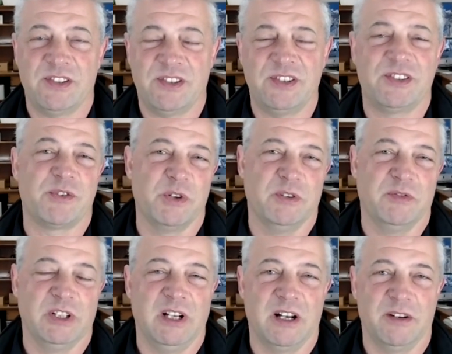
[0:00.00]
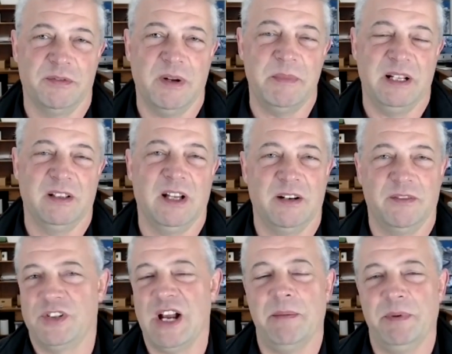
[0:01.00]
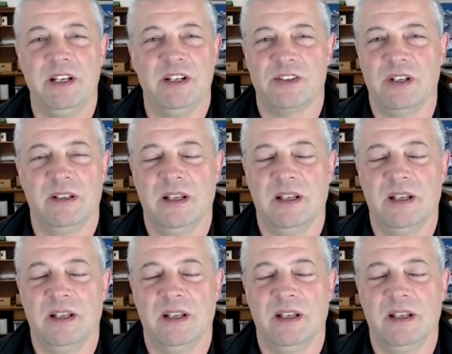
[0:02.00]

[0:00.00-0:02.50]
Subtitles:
This is true of a lot of Japanese,